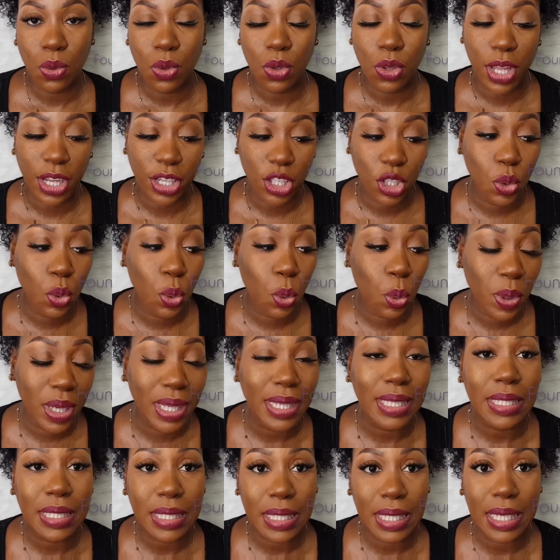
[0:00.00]
that you
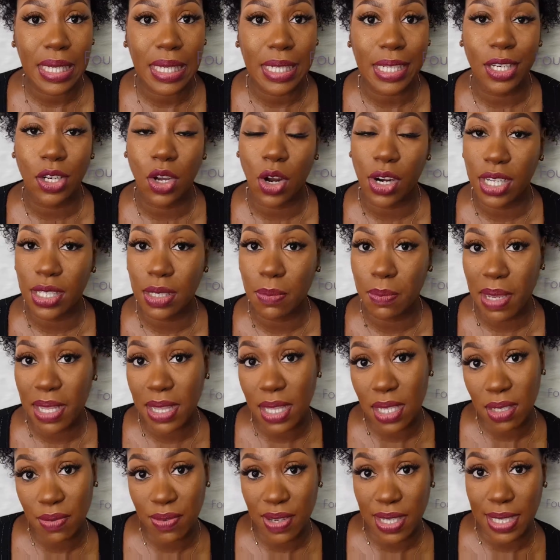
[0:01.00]
will need in order to make
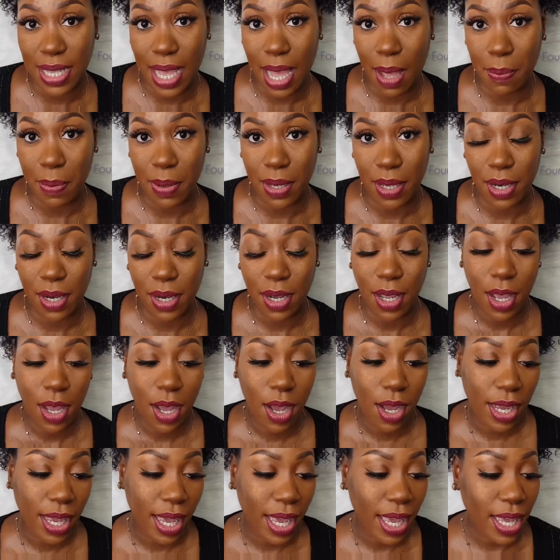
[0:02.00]
this face happen,
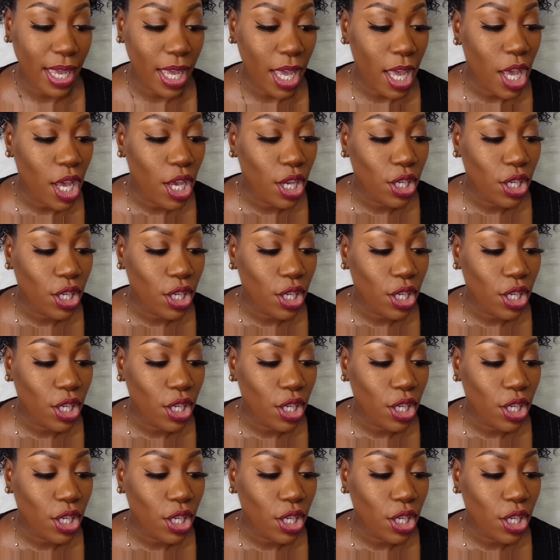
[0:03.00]
okay?